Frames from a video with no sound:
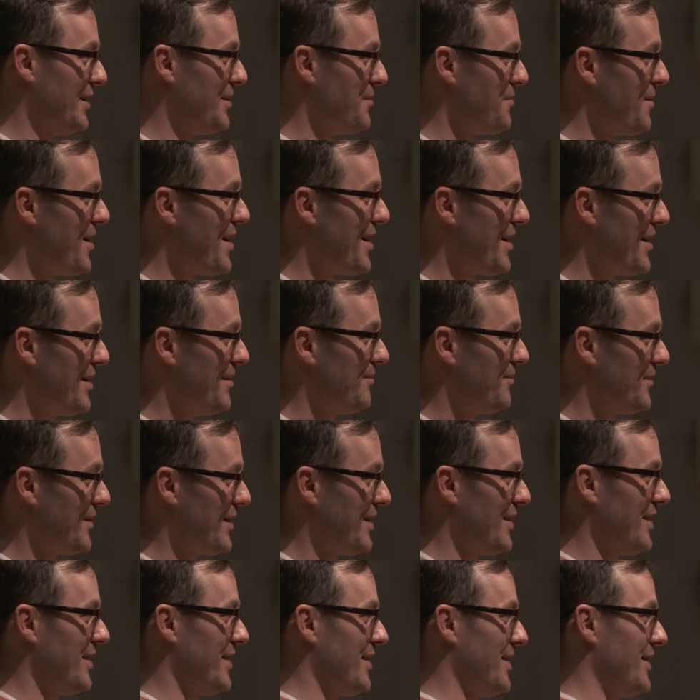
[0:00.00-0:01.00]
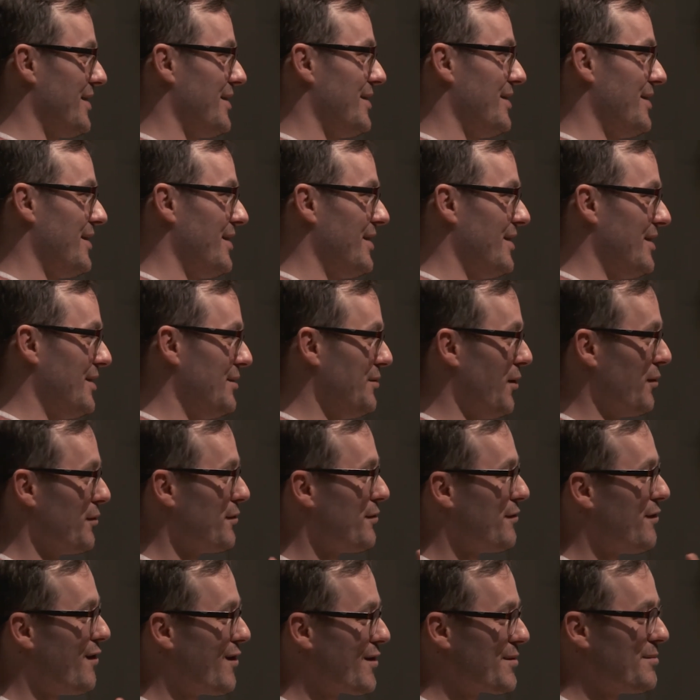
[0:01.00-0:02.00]
in a way,
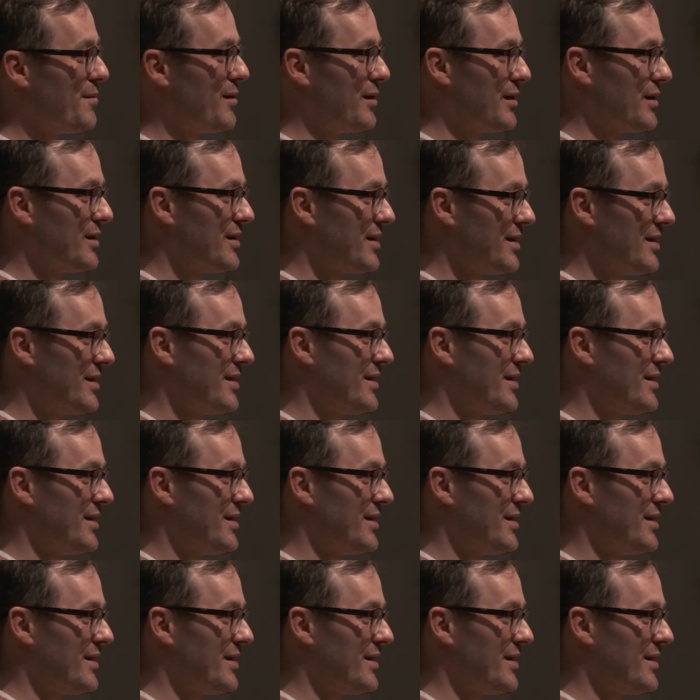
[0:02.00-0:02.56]
non-formal